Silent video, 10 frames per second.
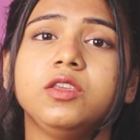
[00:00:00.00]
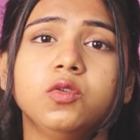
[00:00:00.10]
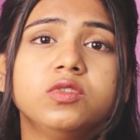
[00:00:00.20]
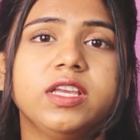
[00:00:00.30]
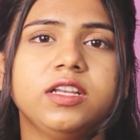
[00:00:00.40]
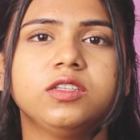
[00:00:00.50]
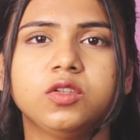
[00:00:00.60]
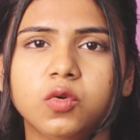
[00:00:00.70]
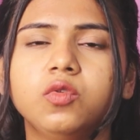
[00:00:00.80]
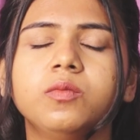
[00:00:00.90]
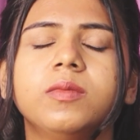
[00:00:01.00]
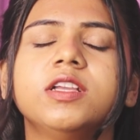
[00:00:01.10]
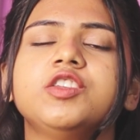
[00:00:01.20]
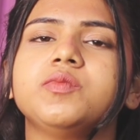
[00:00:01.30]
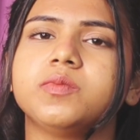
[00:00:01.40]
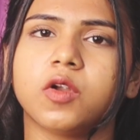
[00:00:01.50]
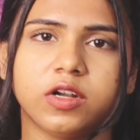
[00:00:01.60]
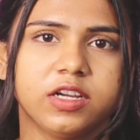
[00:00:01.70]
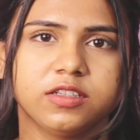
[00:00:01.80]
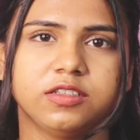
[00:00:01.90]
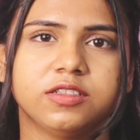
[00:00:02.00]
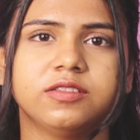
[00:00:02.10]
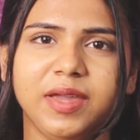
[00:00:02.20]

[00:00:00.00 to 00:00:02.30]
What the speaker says: using too much product.